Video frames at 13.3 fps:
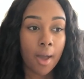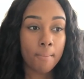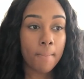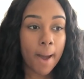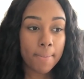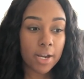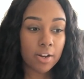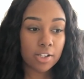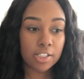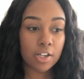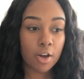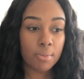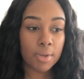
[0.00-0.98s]
My
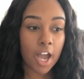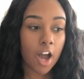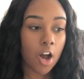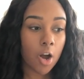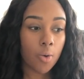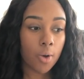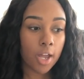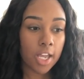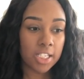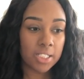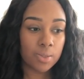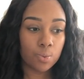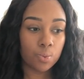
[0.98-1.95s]
parents told me I
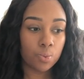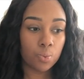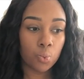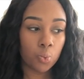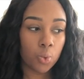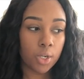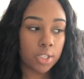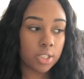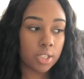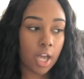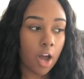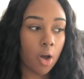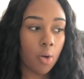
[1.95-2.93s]
always
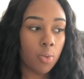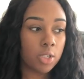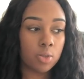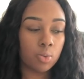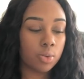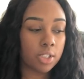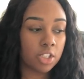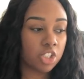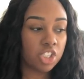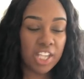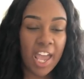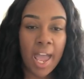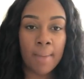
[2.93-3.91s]
was
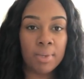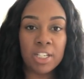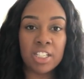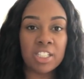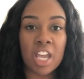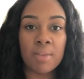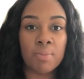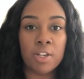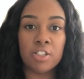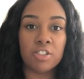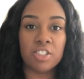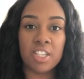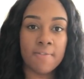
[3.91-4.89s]
just happy to take
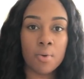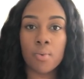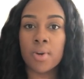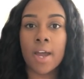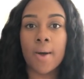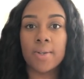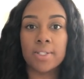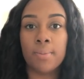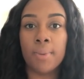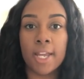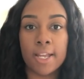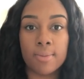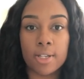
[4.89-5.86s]
pictures, even when I was a
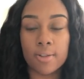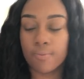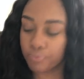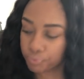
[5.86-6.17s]
baby.